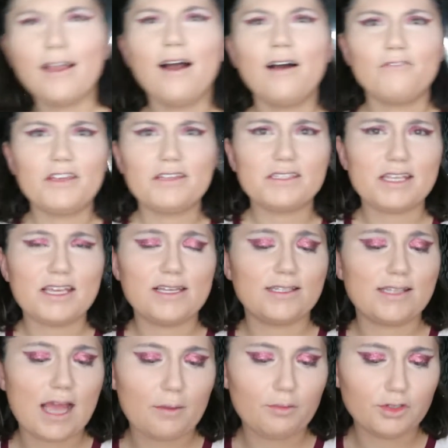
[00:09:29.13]
Obviously,
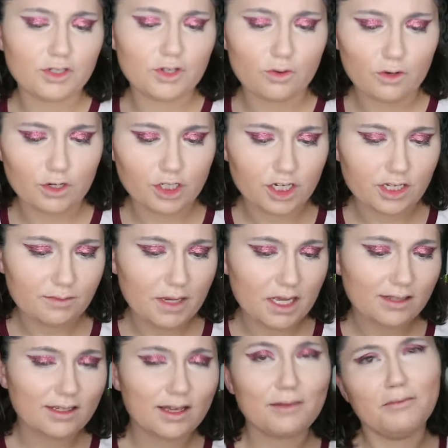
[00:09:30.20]
it's apples to oranges
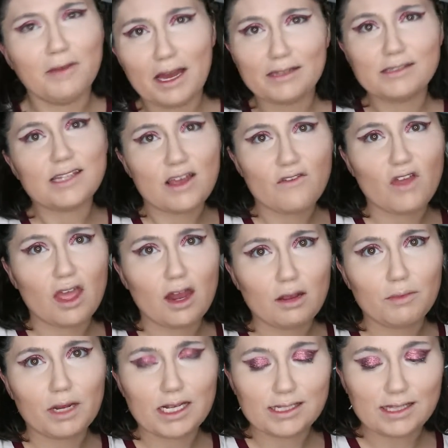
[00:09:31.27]
because I'm not saving
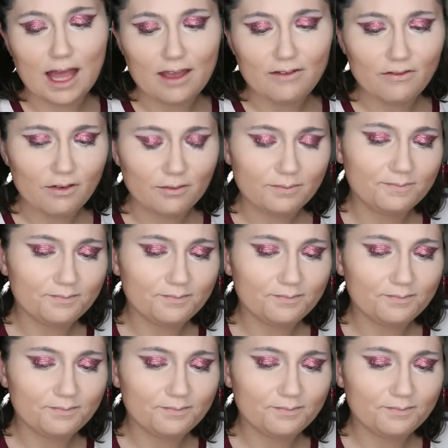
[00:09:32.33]
anybody's life.